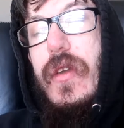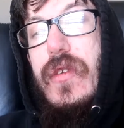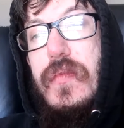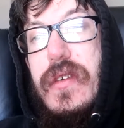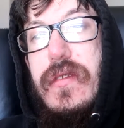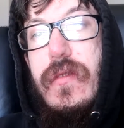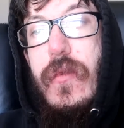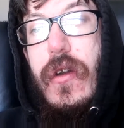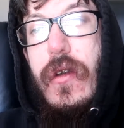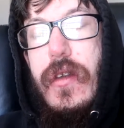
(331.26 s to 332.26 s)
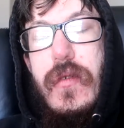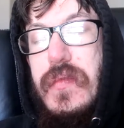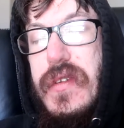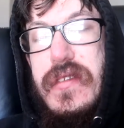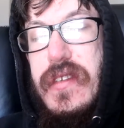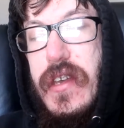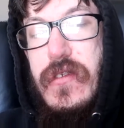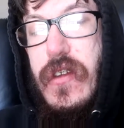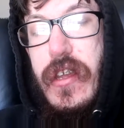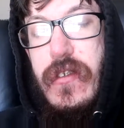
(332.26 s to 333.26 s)
He was busy tomorrow. He was busy
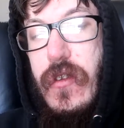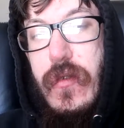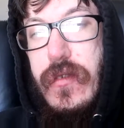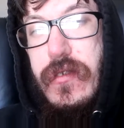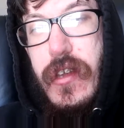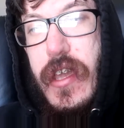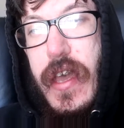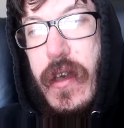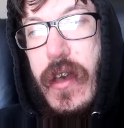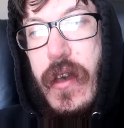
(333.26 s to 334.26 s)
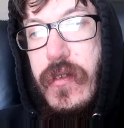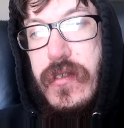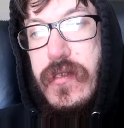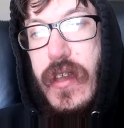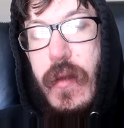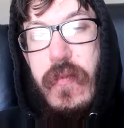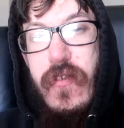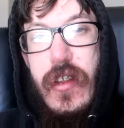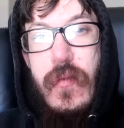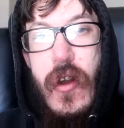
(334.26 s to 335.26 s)
yesterday, so he was just like, yeah, I'm
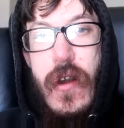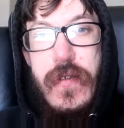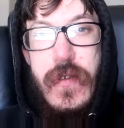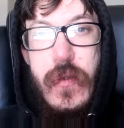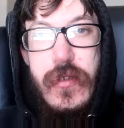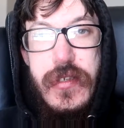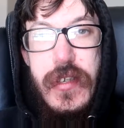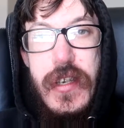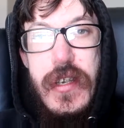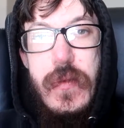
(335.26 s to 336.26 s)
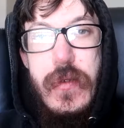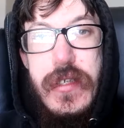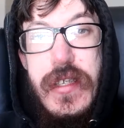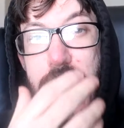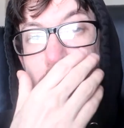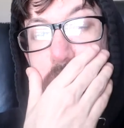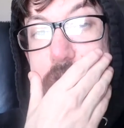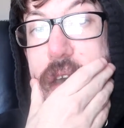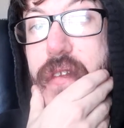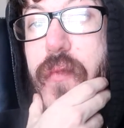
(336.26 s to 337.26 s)
free tomorrow, so we'll just
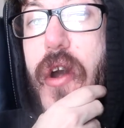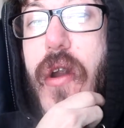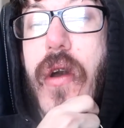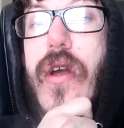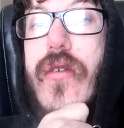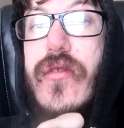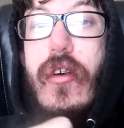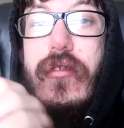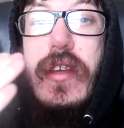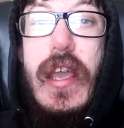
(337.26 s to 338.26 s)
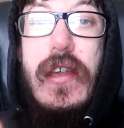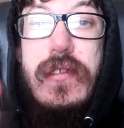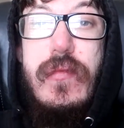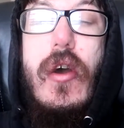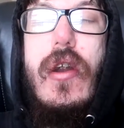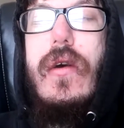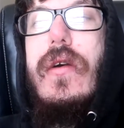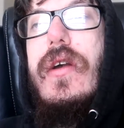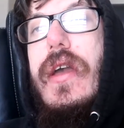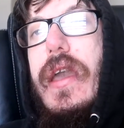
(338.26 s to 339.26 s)
hang out tomorrow. So today's
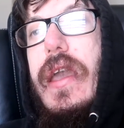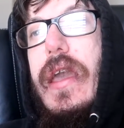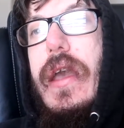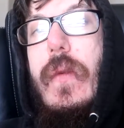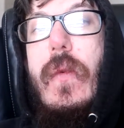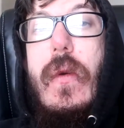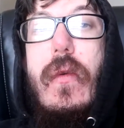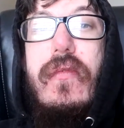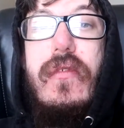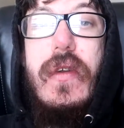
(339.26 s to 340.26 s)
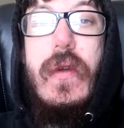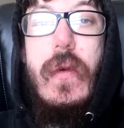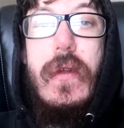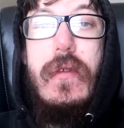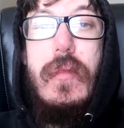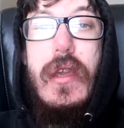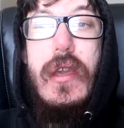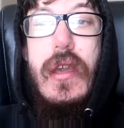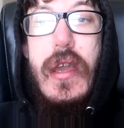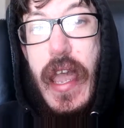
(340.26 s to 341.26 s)
tomorrow, and we're hopefully going to
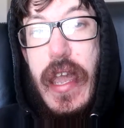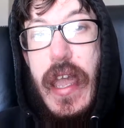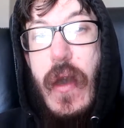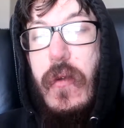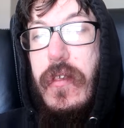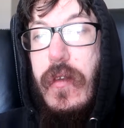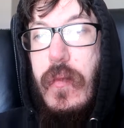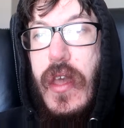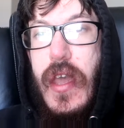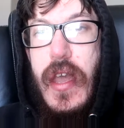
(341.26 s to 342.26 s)
be hanging out with him.